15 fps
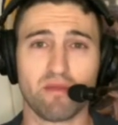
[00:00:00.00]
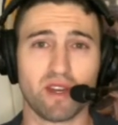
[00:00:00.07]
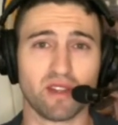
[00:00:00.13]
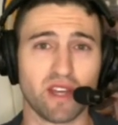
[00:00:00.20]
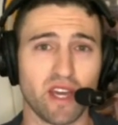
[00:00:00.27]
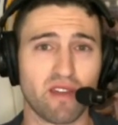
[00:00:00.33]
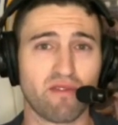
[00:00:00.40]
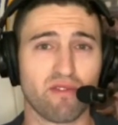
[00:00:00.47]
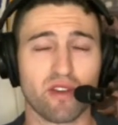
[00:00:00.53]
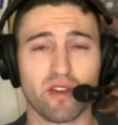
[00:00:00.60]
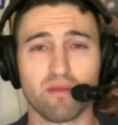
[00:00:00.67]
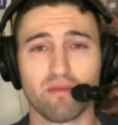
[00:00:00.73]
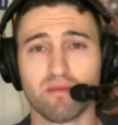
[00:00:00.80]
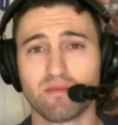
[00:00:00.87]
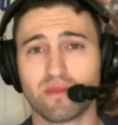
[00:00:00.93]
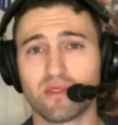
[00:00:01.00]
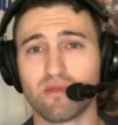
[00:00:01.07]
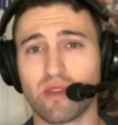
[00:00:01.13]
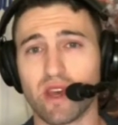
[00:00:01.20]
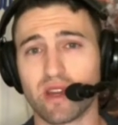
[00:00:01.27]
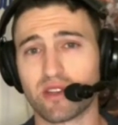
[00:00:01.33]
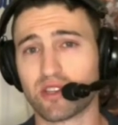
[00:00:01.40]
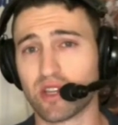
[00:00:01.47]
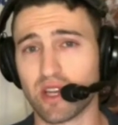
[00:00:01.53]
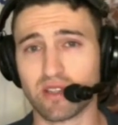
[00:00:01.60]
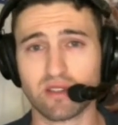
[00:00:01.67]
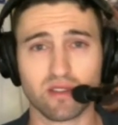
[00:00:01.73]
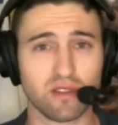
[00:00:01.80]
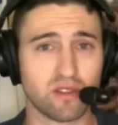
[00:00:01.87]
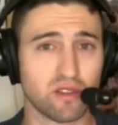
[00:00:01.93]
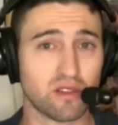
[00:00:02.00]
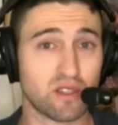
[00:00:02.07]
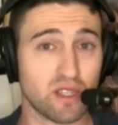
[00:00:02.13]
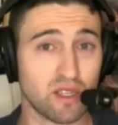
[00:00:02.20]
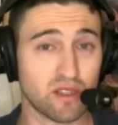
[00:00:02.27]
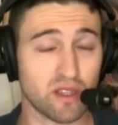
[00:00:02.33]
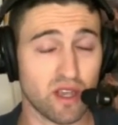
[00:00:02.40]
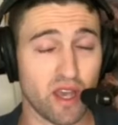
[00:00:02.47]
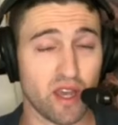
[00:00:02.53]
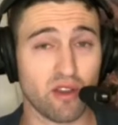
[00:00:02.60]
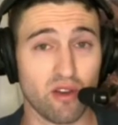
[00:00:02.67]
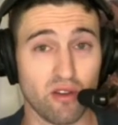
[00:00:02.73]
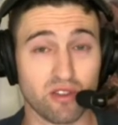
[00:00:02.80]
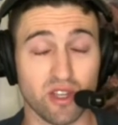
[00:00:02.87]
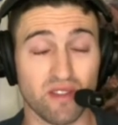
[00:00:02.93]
I'd like for him to get a chance to succeed as a head coach.